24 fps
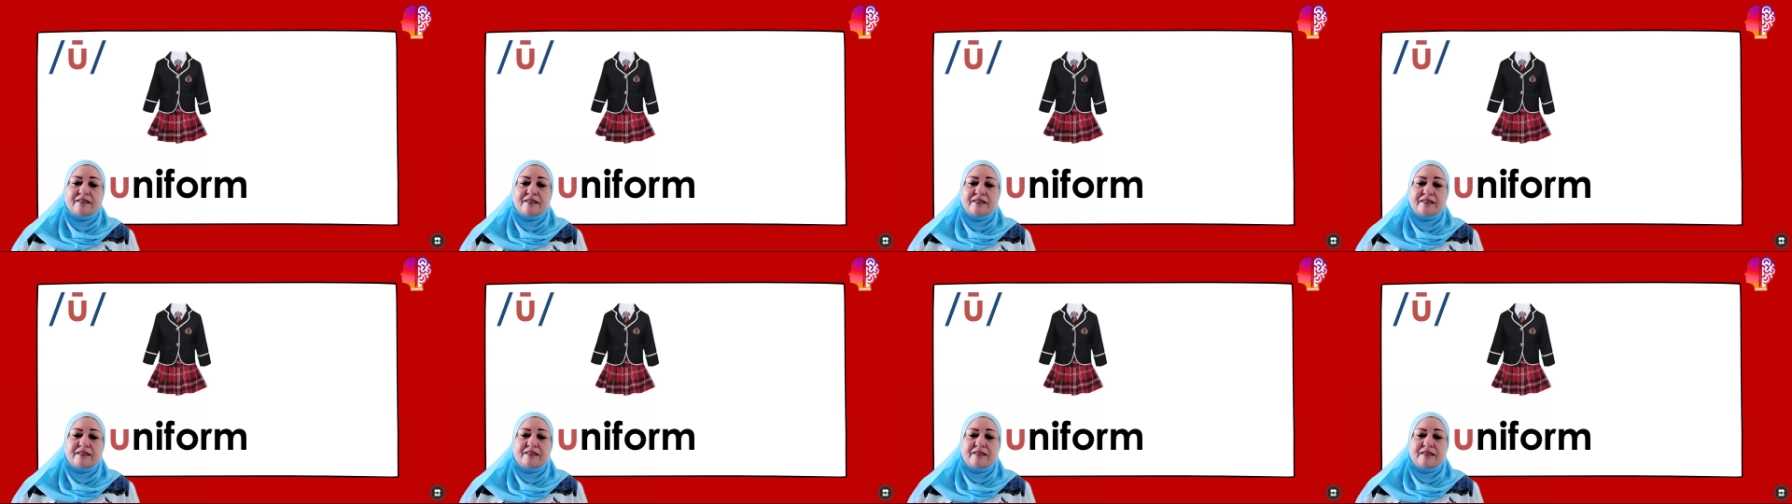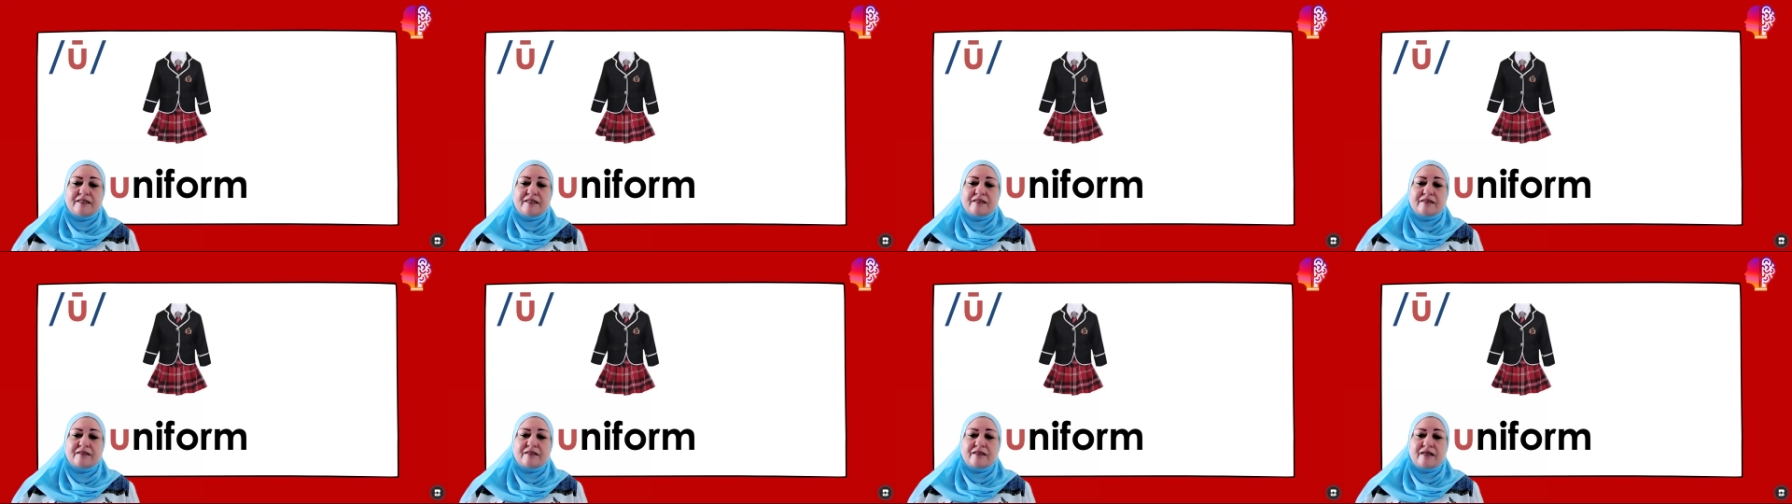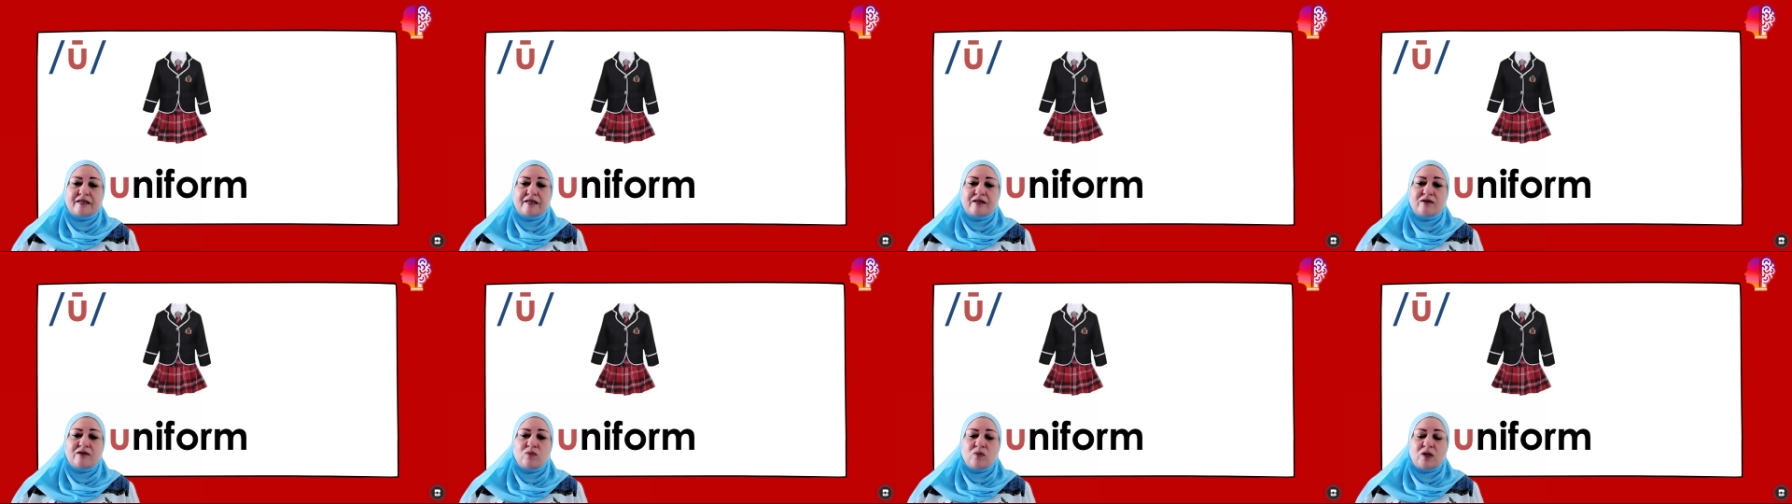in the,
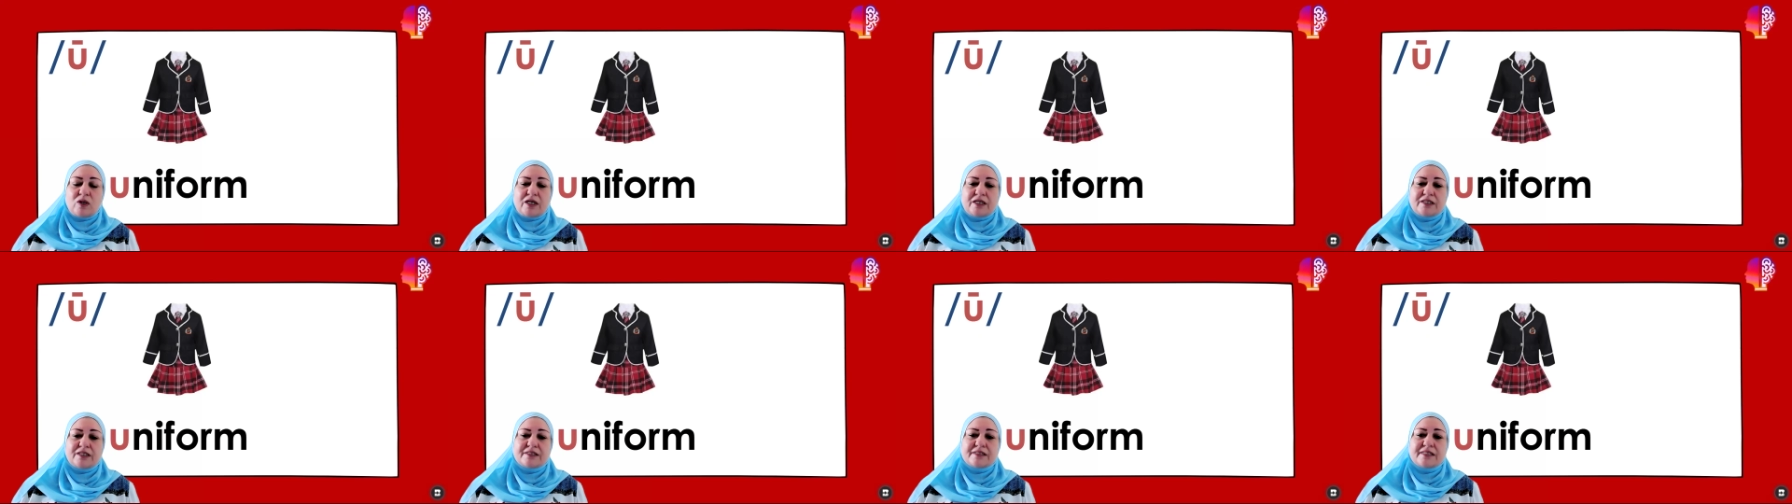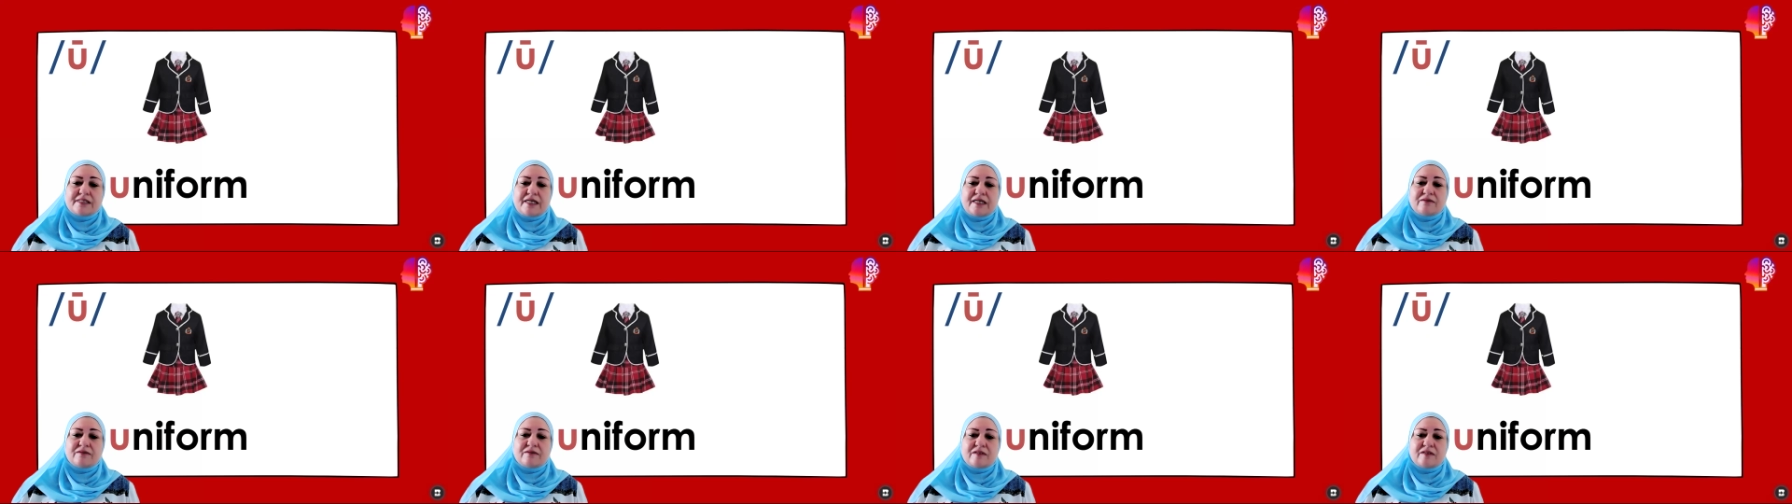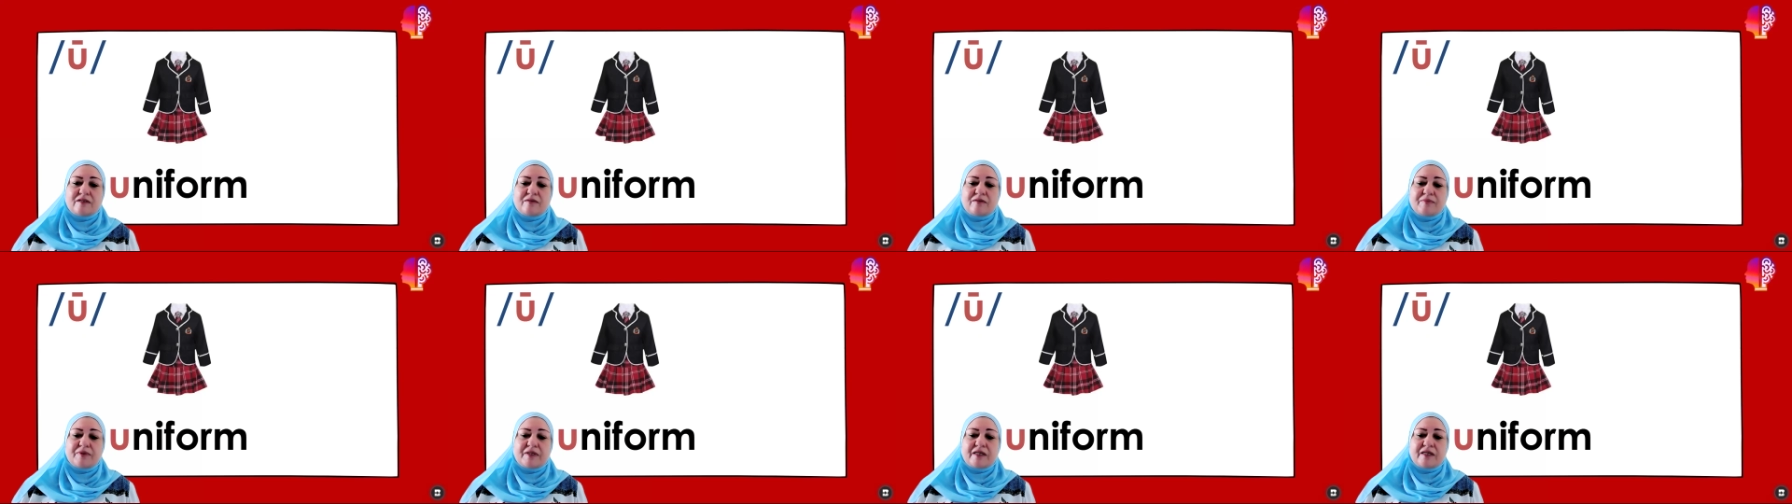like a Y sound in
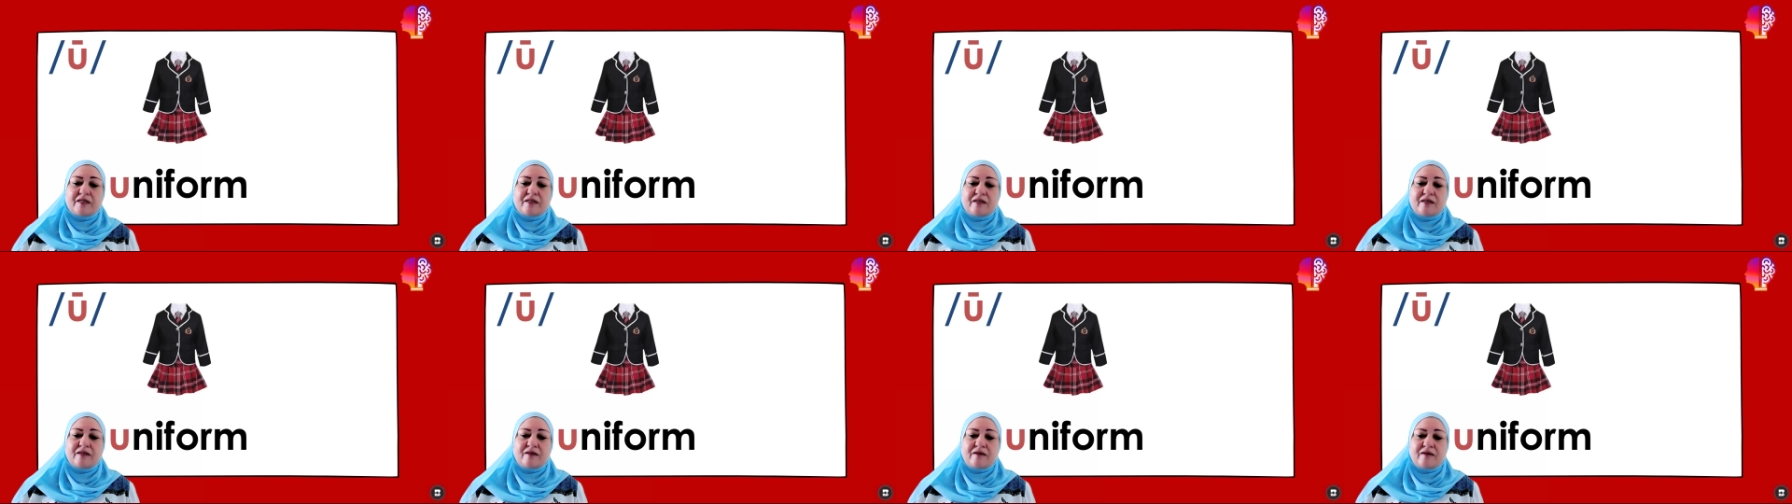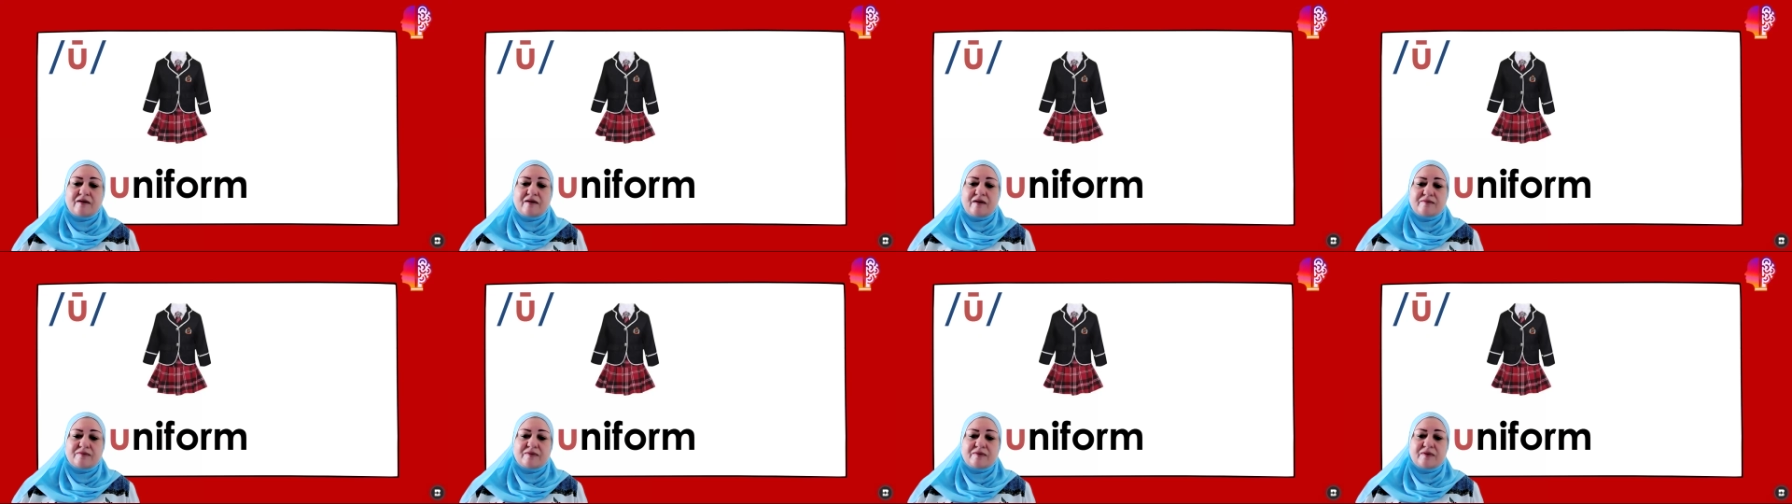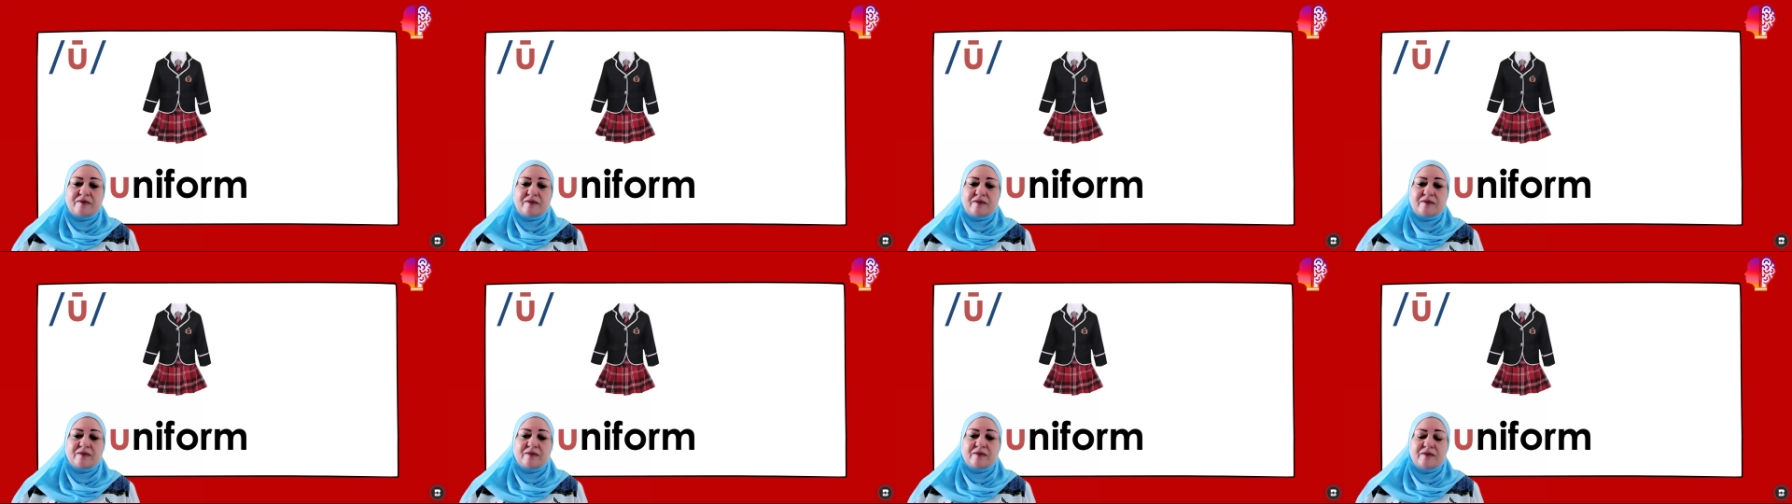the beginning of
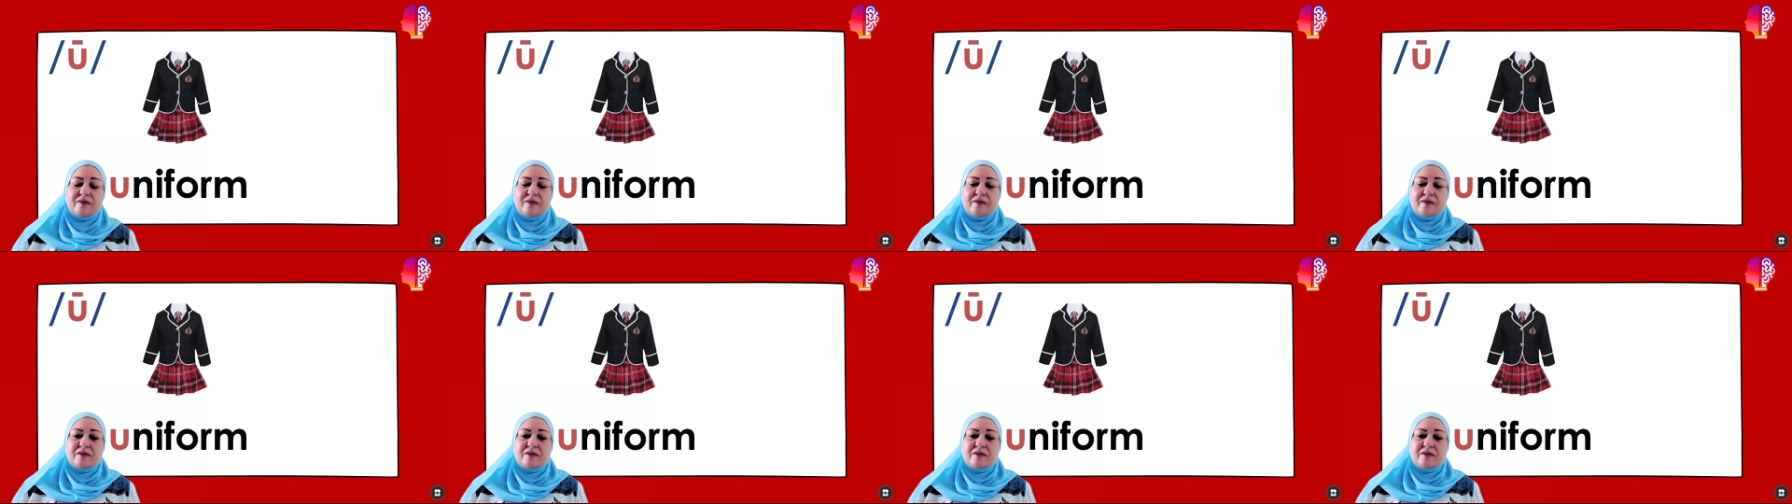the